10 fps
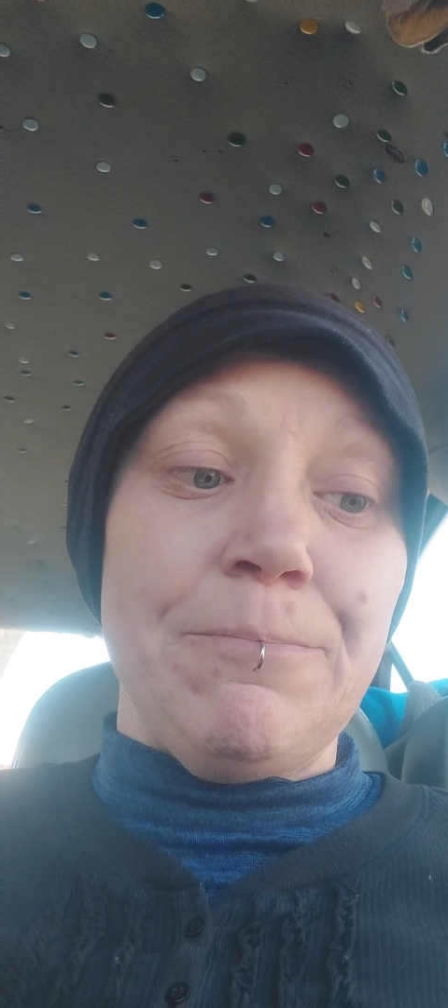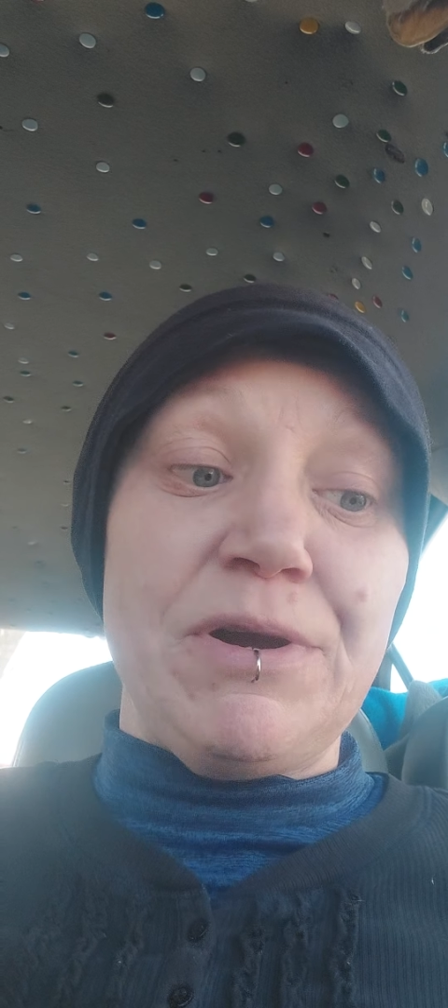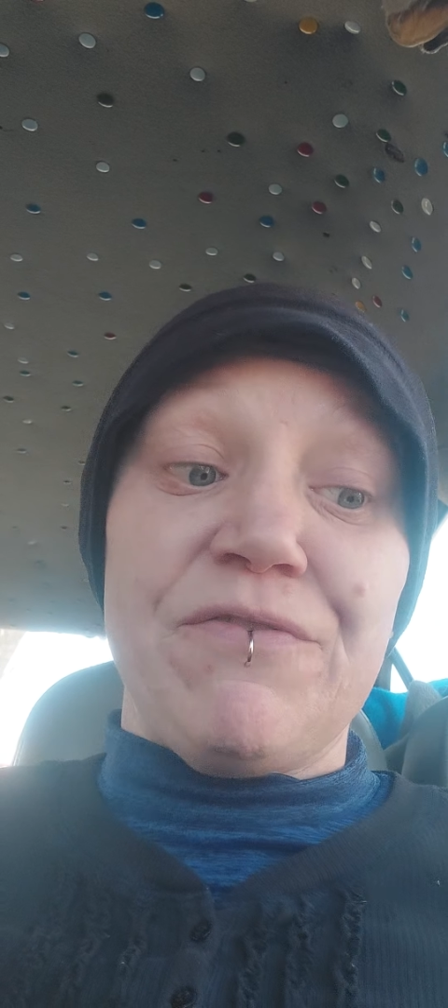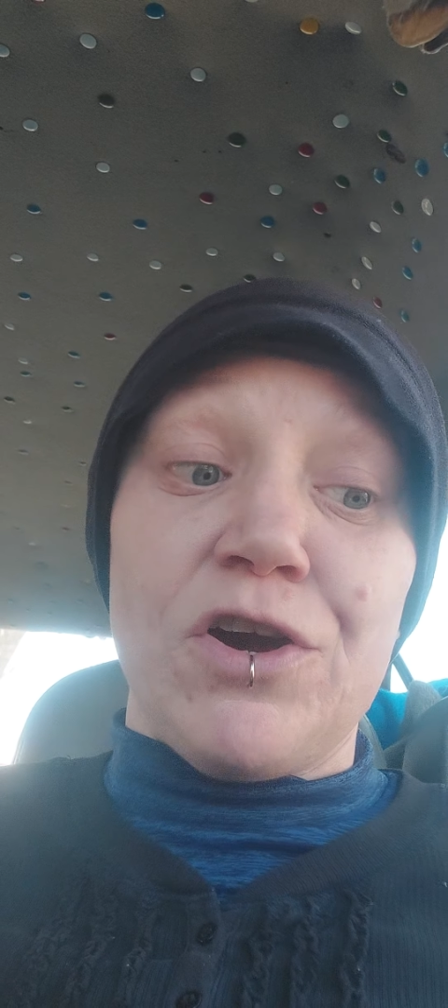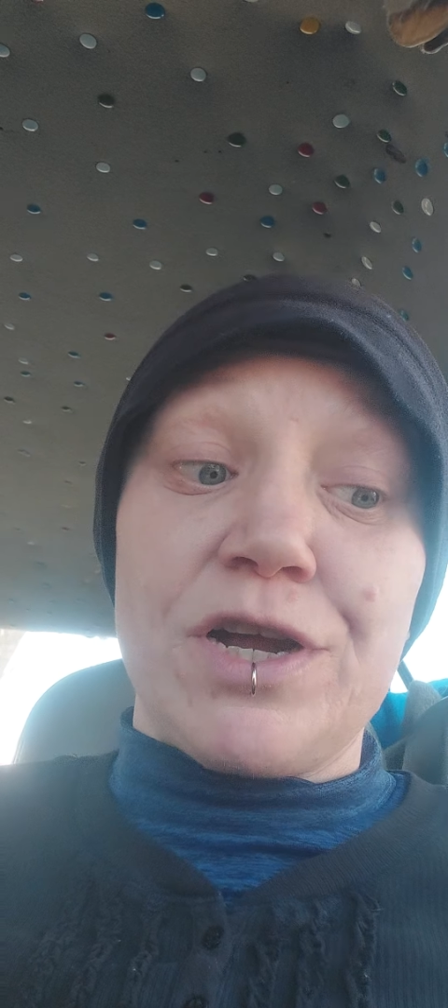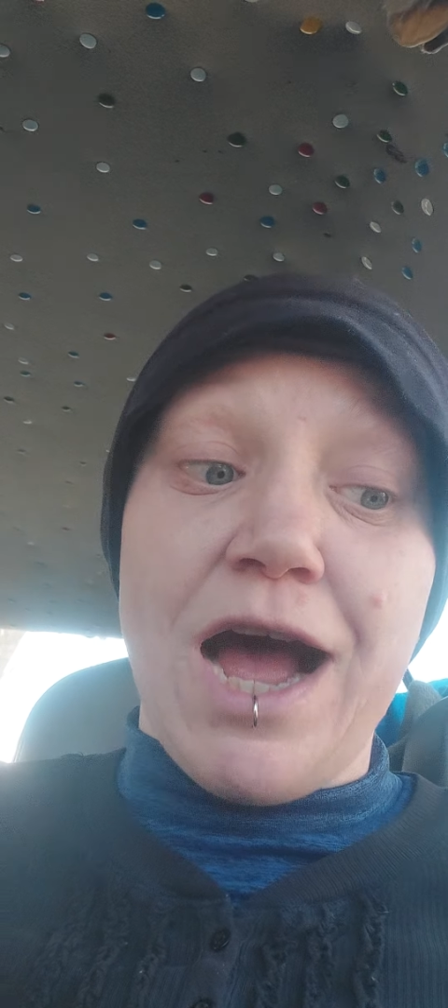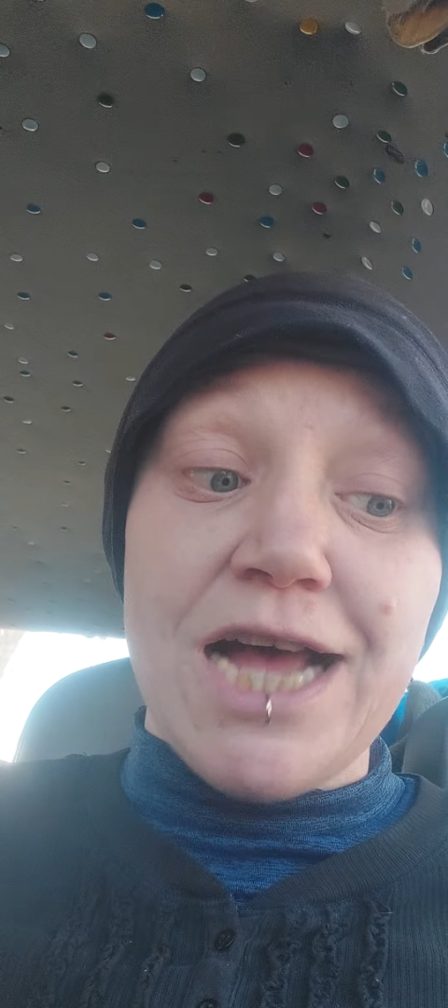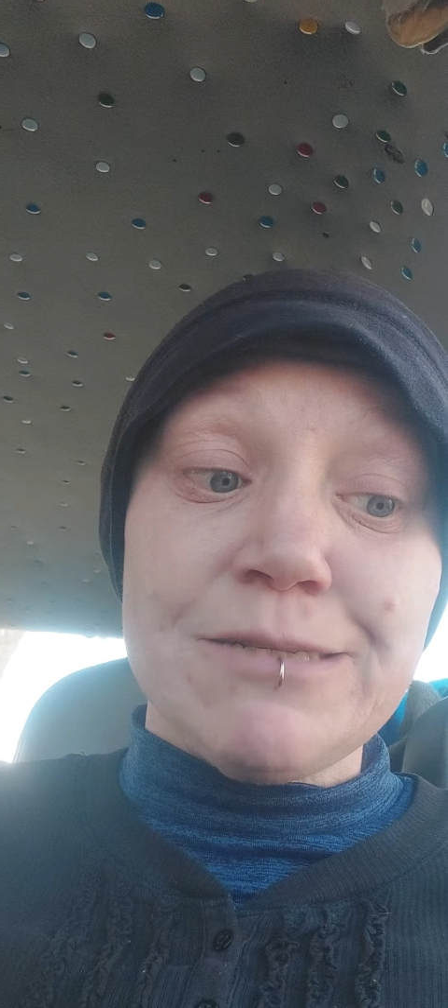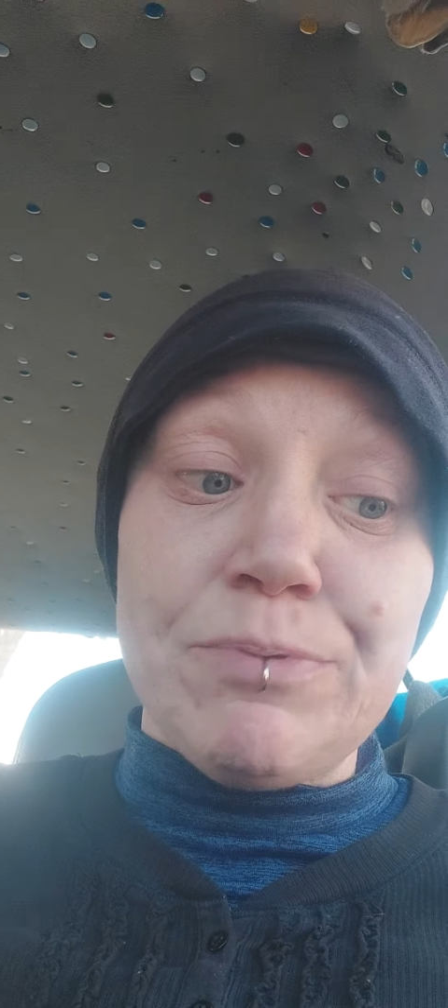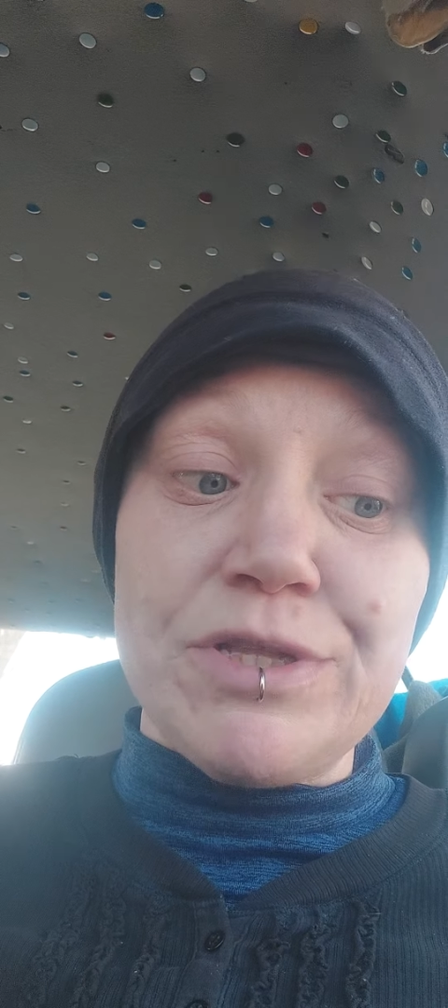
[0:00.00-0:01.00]
But if our
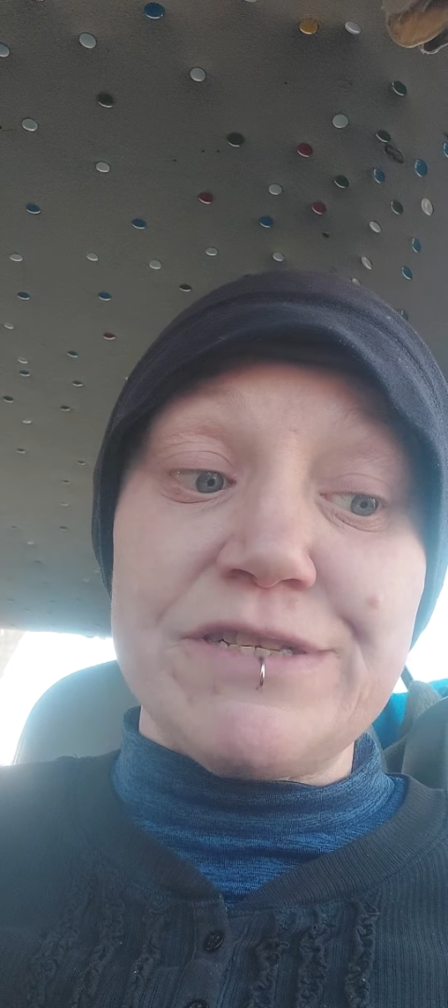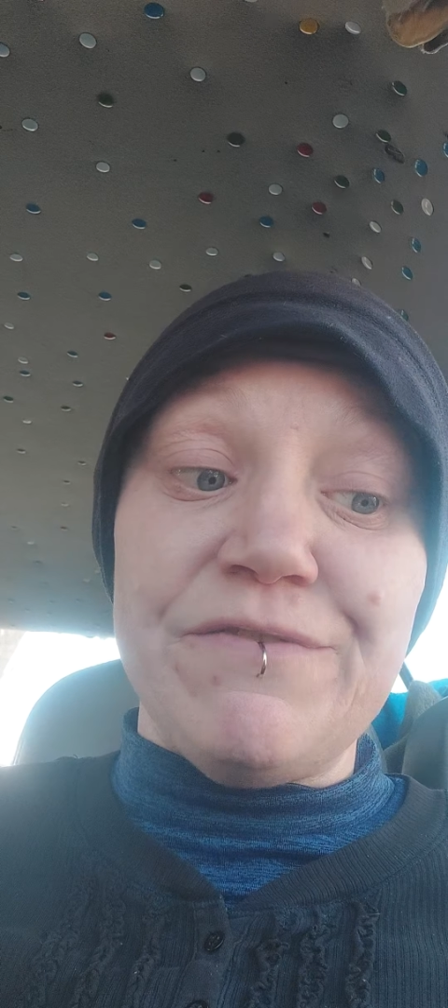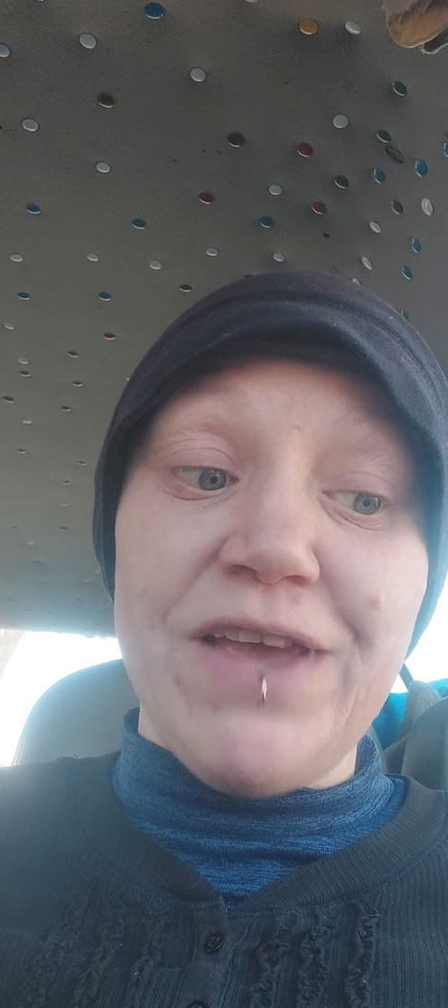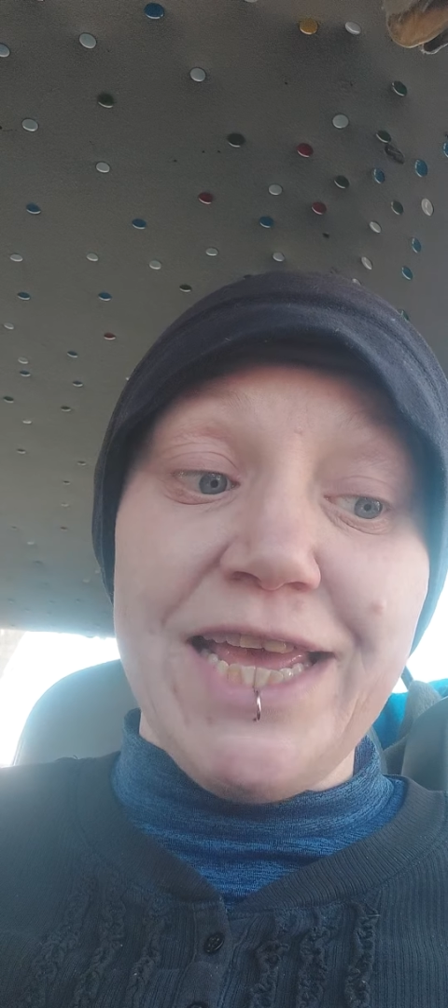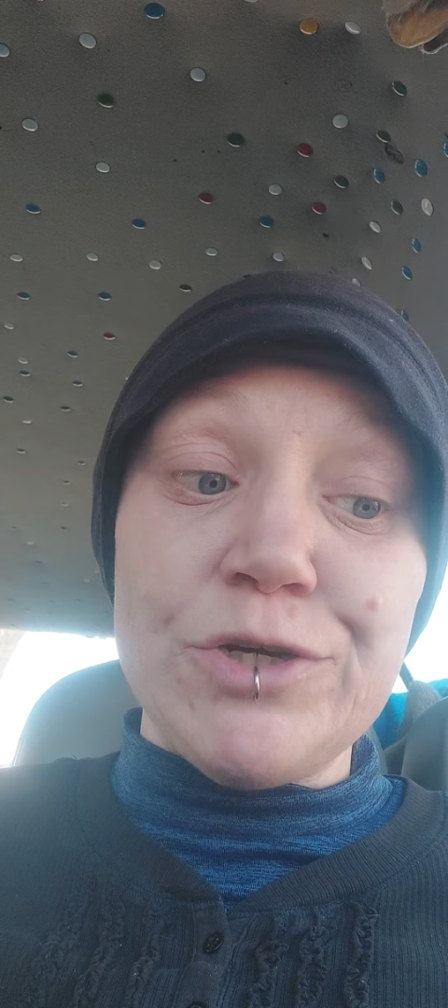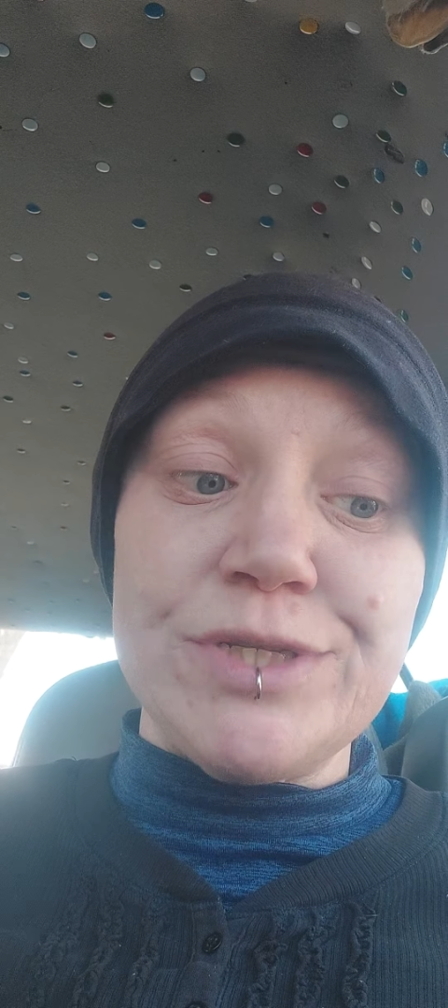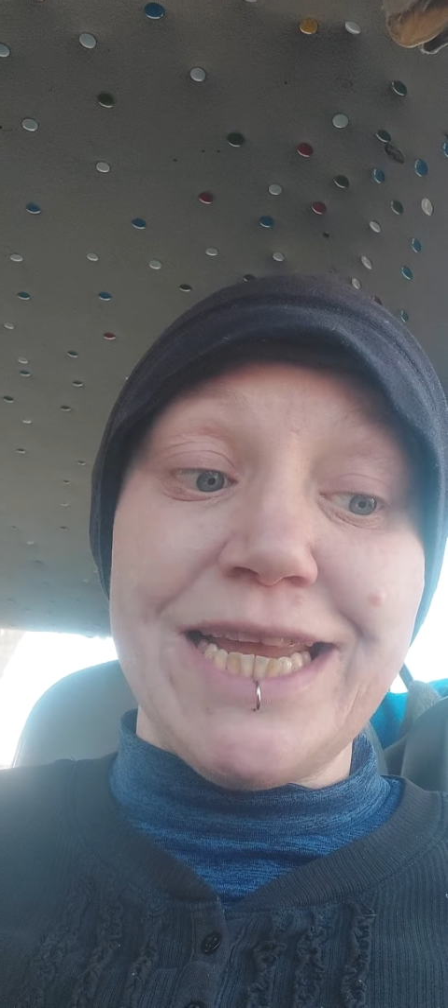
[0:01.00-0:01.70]
gospel is veiled,